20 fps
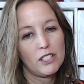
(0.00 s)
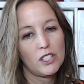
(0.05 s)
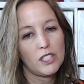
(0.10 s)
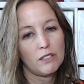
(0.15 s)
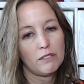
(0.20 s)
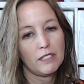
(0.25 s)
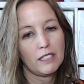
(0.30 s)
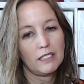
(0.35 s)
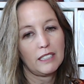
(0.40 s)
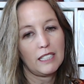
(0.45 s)
to
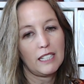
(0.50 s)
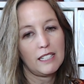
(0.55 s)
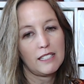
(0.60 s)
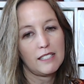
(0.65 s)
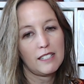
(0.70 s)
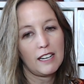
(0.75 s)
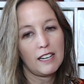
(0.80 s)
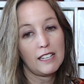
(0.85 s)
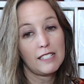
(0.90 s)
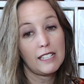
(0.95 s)

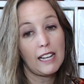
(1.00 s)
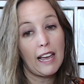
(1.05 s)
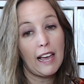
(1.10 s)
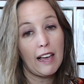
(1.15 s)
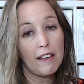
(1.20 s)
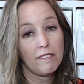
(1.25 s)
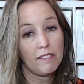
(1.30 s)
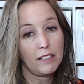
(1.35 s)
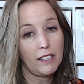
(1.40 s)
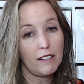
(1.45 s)
release, and it's
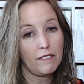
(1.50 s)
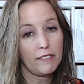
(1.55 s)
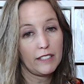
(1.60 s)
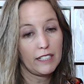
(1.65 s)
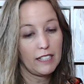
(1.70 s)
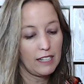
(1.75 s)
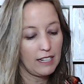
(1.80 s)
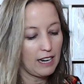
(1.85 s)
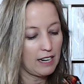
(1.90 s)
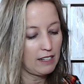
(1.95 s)
heavily
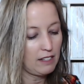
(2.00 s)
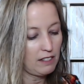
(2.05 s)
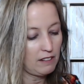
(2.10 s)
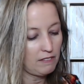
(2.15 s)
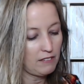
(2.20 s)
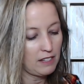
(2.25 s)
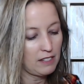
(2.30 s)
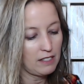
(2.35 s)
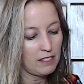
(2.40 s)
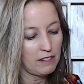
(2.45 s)
variegated if
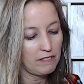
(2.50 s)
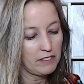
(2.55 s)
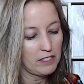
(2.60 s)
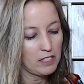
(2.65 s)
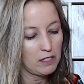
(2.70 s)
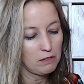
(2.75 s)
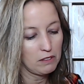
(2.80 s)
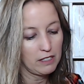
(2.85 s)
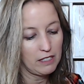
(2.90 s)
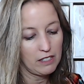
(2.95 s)
any of
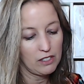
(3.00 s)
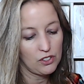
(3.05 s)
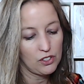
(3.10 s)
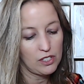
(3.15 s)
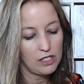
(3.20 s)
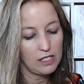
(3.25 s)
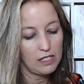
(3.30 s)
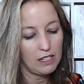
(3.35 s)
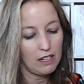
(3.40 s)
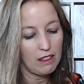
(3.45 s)
you are
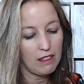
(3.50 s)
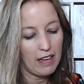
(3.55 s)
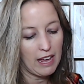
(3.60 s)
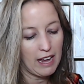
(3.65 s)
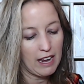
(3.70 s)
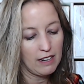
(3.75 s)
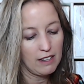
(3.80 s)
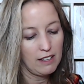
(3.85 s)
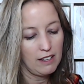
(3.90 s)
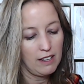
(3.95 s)
interested in
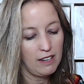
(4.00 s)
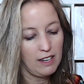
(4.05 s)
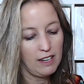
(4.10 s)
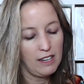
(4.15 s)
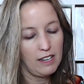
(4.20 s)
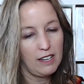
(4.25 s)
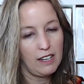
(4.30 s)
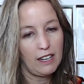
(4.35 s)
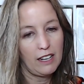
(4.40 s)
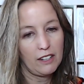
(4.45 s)
that.
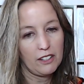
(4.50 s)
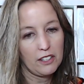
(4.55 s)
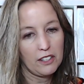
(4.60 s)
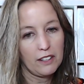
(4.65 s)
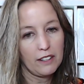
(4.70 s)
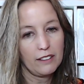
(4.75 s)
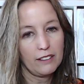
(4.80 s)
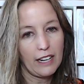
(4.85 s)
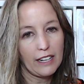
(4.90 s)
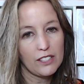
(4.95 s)
And her
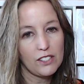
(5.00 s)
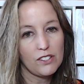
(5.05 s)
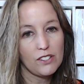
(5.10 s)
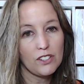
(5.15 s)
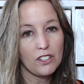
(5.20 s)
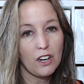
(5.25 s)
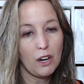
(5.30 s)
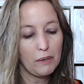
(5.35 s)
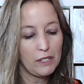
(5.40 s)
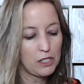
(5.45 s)
collections
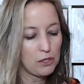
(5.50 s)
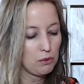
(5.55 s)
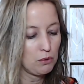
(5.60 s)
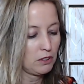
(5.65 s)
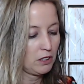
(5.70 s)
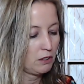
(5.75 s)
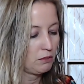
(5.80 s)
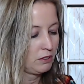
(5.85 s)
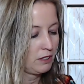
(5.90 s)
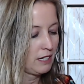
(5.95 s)
are always
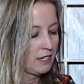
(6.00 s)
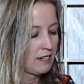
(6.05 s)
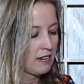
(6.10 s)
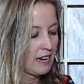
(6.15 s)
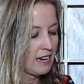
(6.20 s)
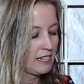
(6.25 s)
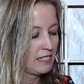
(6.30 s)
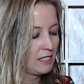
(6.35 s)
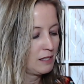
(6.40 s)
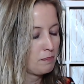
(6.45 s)
really, really
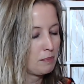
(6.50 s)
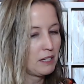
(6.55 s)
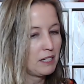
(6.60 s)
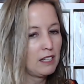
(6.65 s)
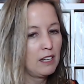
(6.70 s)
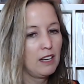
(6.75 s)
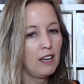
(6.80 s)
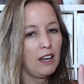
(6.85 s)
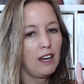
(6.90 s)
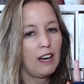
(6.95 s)
nice. But
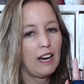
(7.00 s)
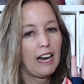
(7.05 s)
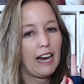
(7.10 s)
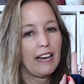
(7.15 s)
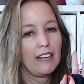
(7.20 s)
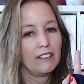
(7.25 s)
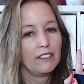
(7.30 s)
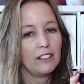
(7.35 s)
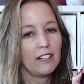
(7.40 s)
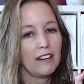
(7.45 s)

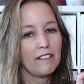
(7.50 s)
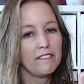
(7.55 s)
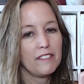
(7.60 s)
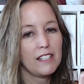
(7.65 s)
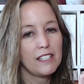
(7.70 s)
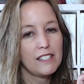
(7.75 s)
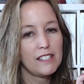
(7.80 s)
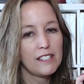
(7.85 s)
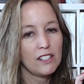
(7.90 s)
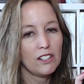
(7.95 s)
I love
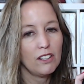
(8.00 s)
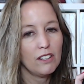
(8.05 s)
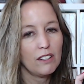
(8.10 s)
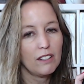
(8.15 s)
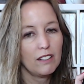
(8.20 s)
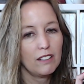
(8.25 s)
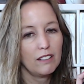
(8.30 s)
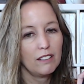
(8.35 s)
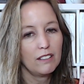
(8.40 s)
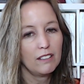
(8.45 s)
the silk.
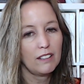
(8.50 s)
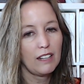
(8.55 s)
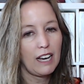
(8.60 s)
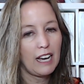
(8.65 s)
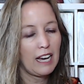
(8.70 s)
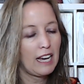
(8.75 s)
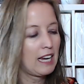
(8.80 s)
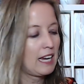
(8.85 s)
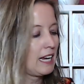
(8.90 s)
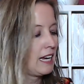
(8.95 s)

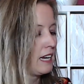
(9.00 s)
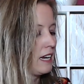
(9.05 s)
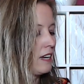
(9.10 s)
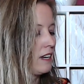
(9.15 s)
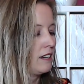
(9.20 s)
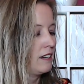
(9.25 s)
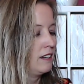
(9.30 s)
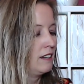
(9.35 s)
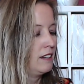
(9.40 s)
I